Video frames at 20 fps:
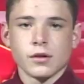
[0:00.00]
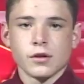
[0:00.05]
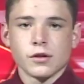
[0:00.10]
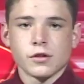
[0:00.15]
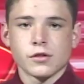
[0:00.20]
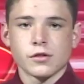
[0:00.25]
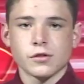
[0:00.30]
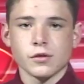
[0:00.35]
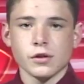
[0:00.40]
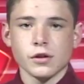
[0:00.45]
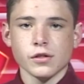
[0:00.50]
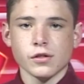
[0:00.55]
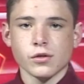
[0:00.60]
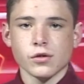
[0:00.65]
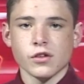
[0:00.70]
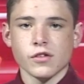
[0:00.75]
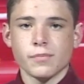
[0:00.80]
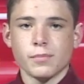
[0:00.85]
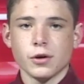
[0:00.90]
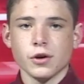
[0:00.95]
Students who
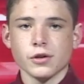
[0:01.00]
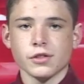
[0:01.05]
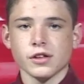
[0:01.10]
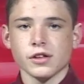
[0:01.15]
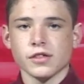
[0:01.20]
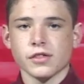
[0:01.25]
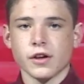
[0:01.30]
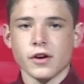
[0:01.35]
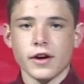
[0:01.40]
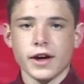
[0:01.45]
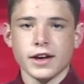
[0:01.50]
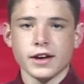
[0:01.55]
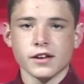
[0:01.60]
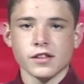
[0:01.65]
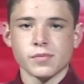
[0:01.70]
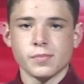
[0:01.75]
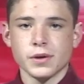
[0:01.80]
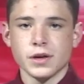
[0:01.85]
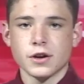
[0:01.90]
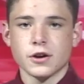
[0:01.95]
have purchased their
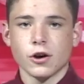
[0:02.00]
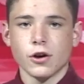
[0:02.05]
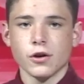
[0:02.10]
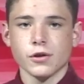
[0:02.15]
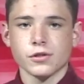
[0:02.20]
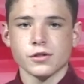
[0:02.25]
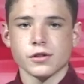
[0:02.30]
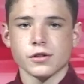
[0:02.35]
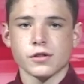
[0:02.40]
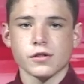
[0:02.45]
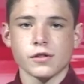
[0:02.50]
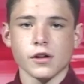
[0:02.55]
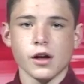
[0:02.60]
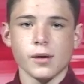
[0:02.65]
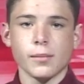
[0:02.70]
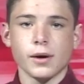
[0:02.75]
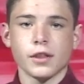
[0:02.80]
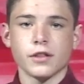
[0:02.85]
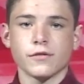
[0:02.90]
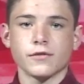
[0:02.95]
ASB cards should
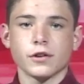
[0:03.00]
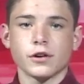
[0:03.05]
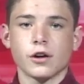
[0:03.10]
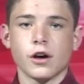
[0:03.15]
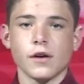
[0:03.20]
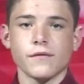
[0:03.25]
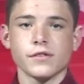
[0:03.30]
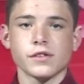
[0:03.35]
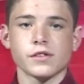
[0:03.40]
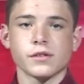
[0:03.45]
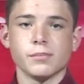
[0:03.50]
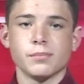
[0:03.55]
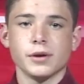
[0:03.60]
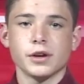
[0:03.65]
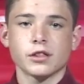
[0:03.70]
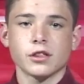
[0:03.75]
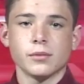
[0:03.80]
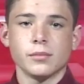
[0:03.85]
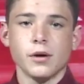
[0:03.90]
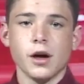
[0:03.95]
stop by the front office and
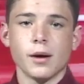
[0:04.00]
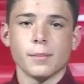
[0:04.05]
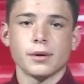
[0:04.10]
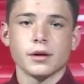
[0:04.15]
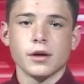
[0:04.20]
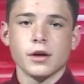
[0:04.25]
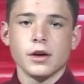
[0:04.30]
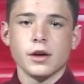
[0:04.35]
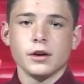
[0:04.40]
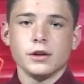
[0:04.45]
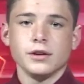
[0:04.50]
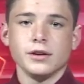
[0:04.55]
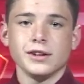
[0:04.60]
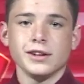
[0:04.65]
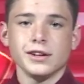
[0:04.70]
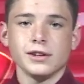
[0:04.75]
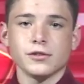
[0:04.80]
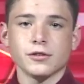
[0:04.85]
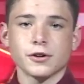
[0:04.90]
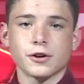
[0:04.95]
pick them up. You
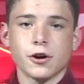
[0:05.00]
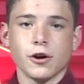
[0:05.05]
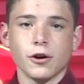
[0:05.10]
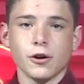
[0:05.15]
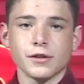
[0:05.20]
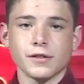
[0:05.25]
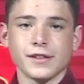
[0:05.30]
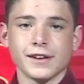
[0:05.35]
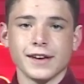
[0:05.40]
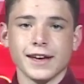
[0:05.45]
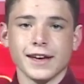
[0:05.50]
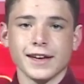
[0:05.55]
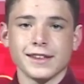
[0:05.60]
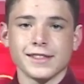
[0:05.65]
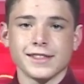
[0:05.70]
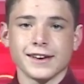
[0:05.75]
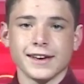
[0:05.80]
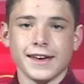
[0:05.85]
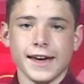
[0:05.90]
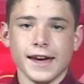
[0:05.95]
need your card to get
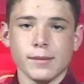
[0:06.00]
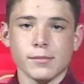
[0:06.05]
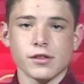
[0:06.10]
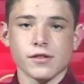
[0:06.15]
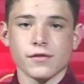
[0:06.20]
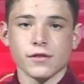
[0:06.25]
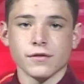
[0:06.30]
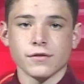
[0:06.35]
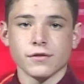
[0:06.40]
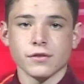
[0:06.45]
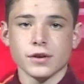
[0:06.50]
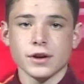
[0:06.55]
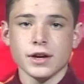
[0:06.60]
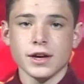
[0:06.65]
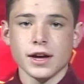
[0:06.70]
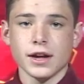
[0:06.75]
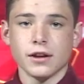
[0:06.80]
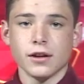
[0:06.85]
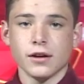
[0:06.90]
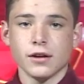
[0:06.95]
into games for free
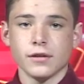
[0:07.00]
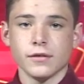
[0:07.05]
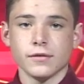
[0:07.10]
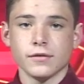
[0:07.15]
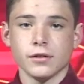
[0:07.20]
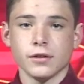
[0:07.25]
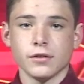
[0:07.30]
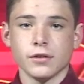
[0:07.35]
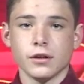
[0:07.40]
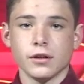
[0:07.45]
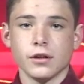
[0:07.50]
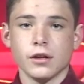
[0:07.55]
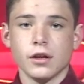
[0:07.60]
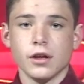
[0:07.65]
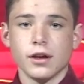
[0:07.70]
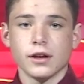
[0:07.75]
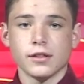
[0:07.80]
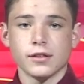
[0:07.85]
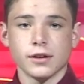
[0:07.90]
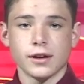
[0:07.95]
and
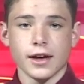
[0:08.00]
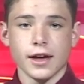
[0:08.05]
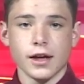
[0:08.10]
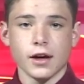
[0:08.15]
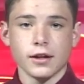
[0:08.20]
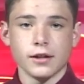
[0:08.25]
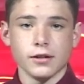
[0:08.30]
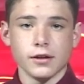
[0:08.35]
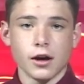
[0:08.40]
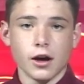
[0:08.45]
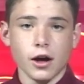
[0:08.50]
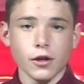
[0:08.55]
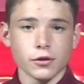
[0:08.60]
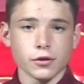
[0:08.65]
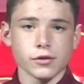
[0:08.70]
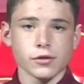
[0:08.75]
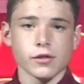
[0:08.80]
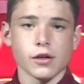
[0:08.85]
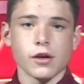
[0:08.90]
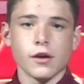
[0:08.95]
get in
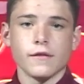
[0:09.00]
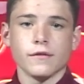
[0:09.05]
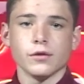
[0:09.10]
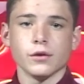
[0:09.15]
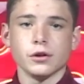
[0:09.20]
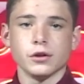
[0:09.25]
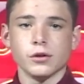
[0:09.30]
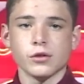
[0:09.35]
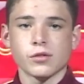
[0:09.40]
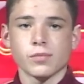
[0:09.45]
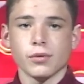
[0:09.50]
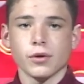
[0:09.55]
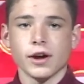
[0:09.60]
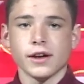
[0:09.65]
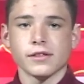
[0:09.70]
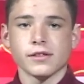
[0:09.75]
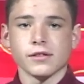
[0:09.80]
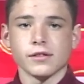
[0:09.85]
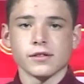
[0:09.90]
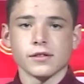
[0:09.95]
others for reduced
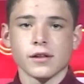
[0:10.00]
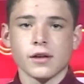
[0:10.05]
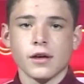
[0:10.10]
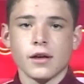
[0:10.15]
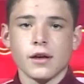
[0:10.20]
prices.